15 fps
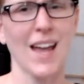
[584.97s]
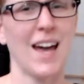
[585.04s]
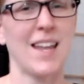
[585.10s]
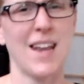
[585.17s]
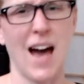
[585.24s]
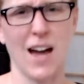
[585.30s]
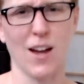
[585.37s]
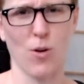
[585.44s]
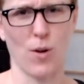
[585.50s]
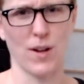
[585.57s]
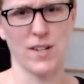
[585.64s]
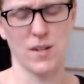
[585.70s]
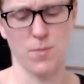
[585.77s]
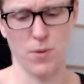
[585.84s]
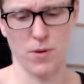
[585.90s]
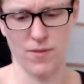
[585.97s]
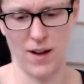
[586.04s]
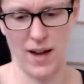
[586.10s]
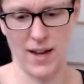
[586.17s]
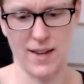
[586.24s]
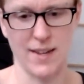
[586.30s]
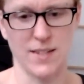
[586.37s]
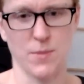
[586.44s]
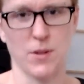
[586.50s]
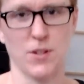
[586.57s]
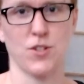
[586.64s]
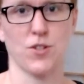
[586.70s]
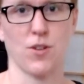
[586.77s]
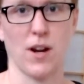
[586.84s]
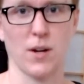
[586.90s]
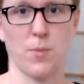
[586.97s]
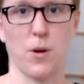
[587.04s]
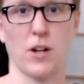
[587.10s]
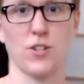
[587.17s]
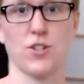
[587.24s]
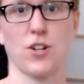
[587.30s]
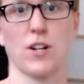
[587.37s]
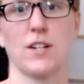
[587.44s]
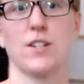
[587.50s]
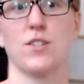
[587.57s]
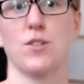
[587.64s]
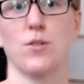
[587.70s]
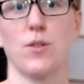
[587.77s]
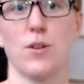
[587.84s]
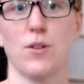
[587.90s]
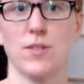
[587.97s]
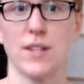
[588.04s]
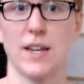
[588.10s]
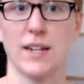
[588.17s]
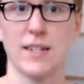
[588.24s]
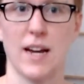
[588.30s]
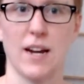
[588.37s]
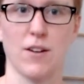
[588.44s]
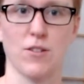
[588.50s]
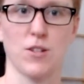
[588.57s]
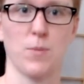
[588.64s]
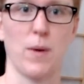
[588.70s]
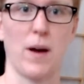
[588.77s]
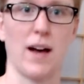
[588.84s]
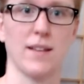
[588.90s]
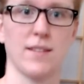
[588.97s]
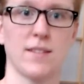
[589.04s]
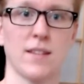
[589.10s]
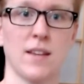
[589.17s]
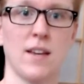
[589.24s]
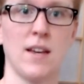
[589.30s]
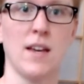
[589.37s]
and not going to provide as much direct pressure into those like tighter spots.